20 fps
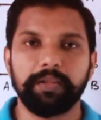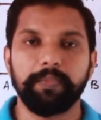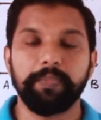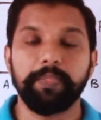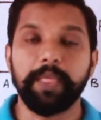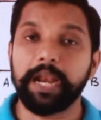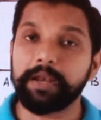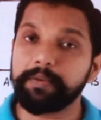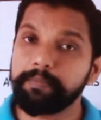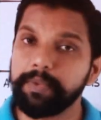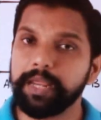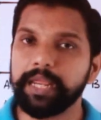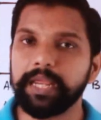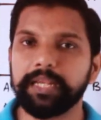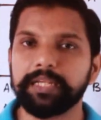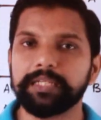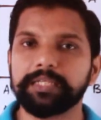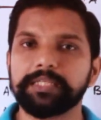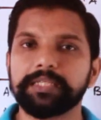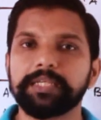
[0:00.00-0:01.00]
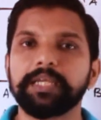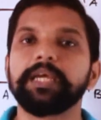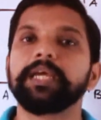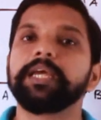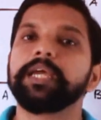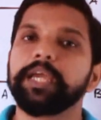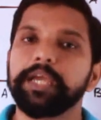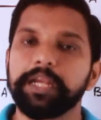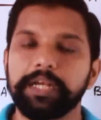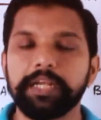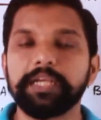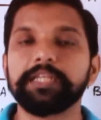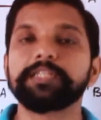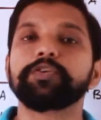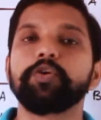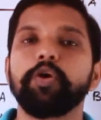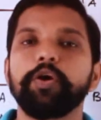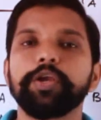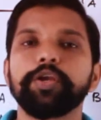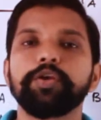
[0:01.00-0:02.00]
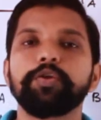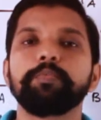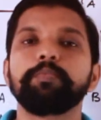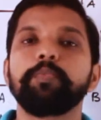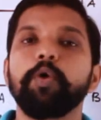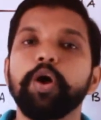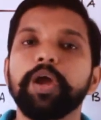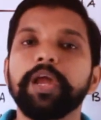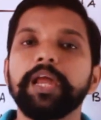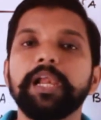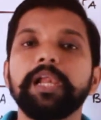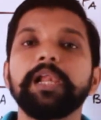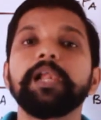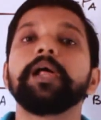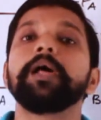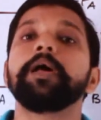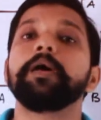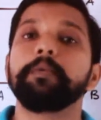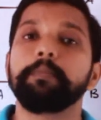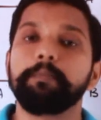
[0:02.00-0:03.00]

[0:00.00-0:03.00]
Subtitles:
That means it is going to boil